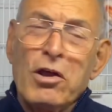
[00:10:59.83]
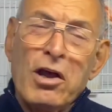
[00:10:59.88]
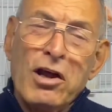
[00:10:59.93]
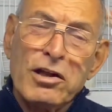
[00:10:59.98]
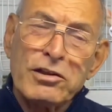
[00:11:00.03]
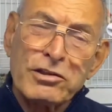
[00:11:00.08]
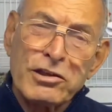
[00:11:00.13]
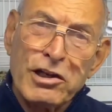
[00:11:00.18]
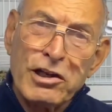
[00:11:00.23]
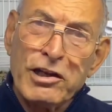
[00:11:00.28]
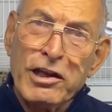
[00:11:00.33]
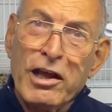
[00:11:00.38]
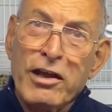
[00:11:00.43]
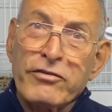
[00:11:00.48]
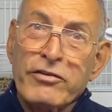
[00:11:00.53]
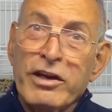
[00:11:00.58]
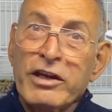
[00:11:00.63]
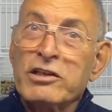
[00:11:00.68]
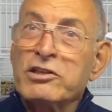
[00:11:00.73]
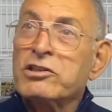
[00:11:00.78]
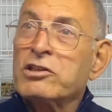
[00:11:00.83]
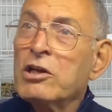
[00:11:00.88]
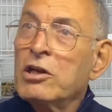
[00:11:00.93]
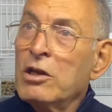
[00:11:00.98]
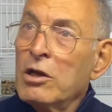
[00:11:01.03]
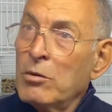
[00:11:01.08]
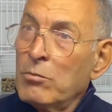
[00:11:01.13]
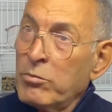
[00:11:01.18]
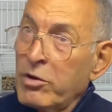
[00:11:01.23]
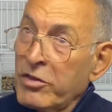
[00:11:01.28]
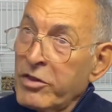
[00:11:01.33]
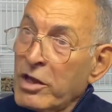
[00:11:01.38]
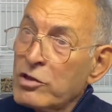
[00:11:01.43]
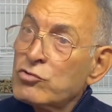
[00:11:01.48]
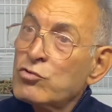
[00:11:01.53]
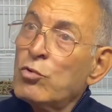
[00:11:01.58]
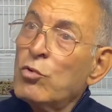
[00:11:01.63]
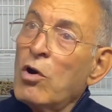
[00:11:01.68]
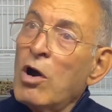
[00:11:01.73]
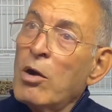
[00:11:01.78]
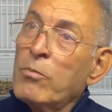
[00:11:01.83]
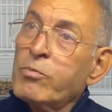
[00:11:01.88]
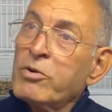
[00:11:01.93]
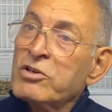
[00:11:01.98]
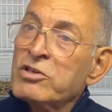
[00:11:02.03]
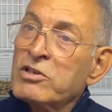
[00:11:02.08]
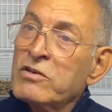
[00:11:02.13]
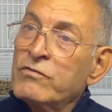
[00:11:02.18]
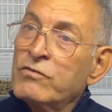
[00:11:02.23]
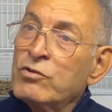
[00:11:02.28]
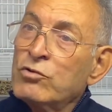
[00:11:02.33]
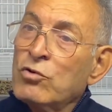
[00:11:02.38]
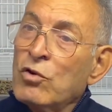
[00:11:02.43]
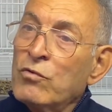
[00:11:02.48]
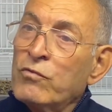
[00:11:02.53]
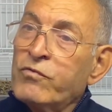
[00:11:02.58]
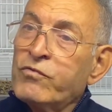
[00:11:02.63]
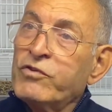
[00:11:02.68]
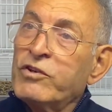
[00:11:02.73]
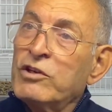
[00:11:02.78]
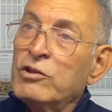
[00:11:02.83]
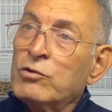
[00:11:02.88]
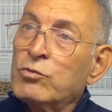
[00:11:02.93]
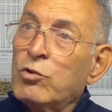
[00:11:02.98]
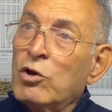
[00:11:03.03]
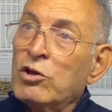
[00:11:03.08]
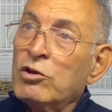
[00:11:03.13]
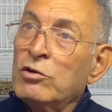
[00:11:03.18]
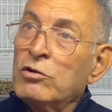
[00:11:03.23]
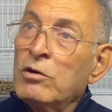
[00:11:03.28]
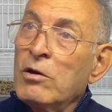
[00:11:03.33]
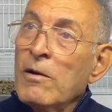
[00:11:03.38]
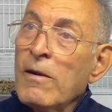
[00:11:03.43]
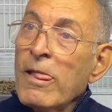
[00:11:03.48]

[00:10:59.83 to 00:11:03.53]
they had clear eggs. But that's what happens if you don't feed well.